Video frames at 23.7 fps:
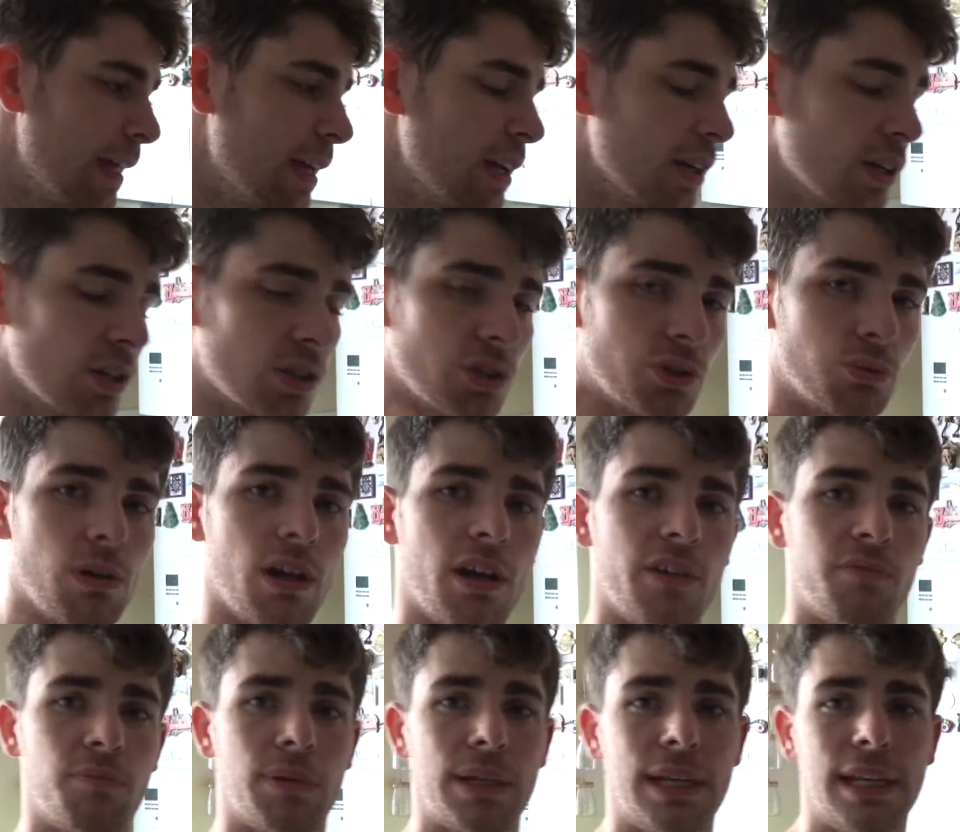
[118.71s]
because where
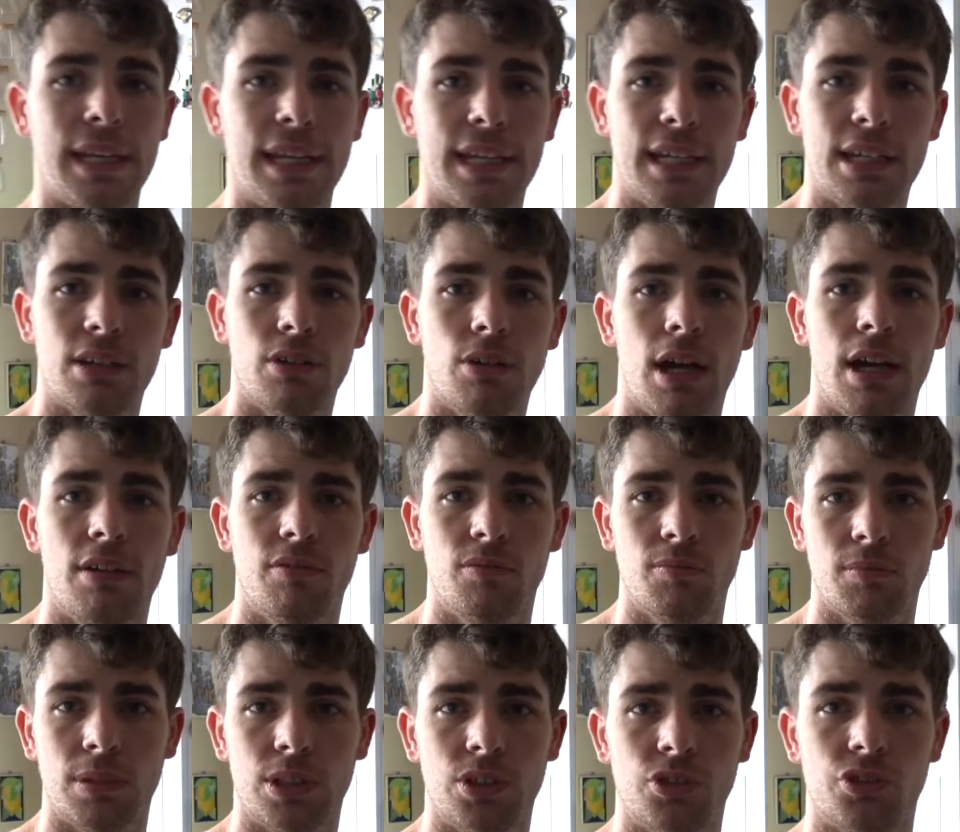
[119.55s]
I've been ill, I haven't
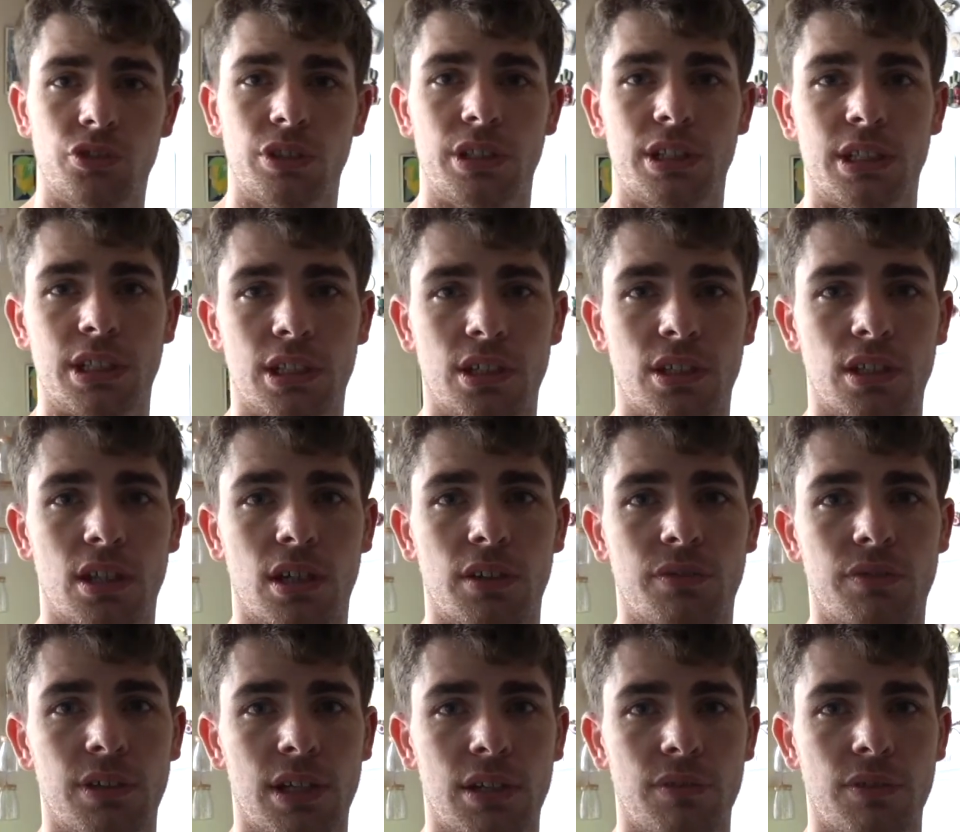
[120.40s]
been drinking enough
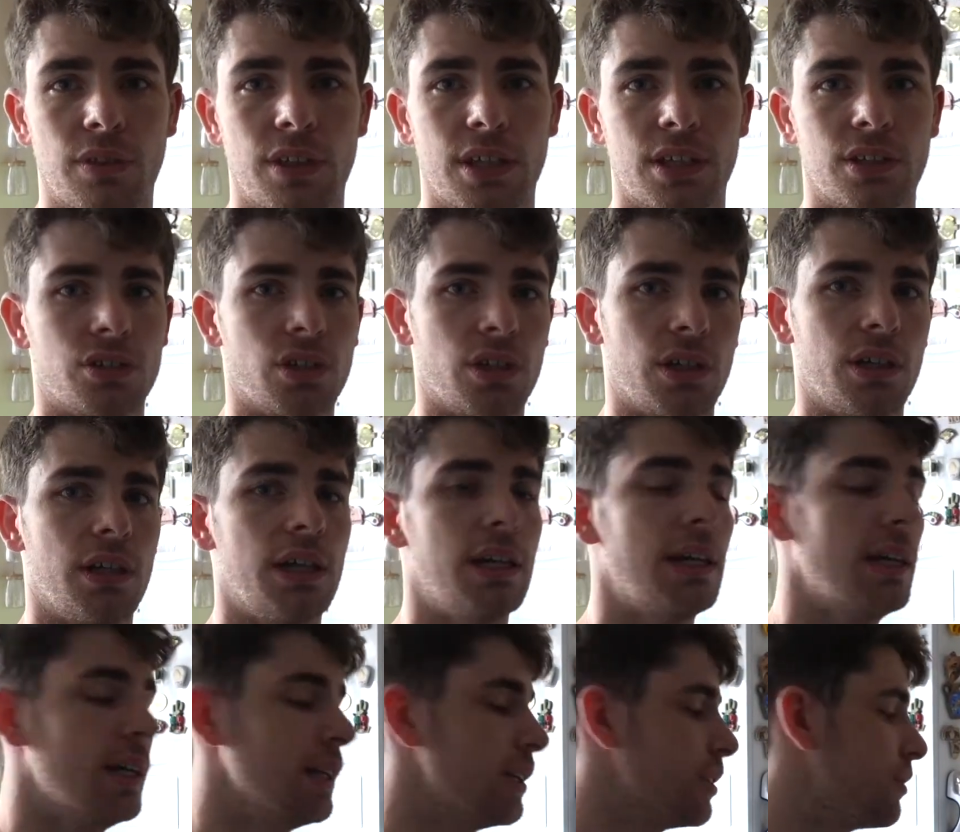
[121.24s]
and everything, so
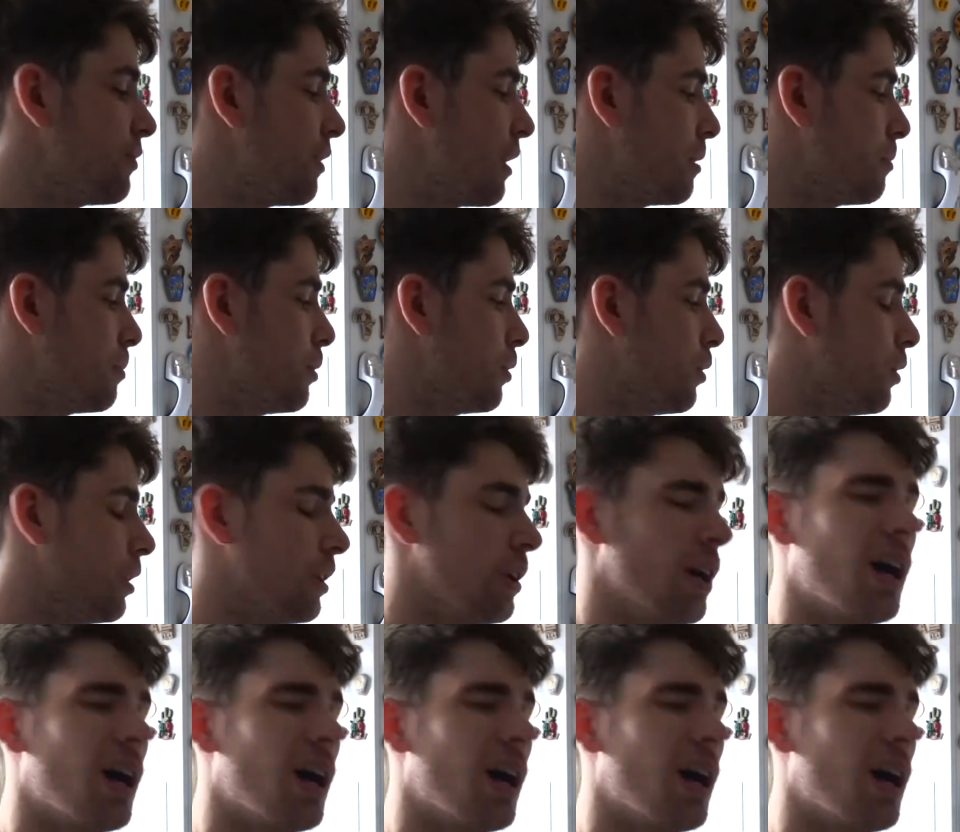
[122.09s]
it's very important I